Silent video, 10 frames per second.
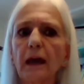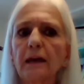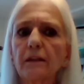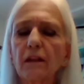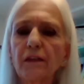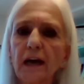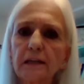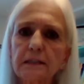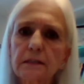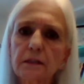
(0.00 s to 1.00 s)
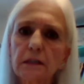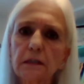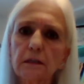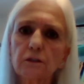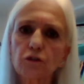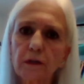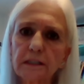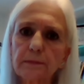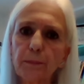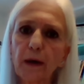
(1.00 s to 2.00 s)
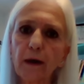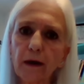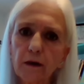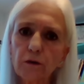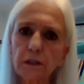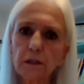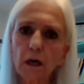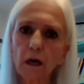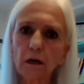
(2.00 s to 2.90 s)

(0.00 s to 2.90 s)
And that is the transparent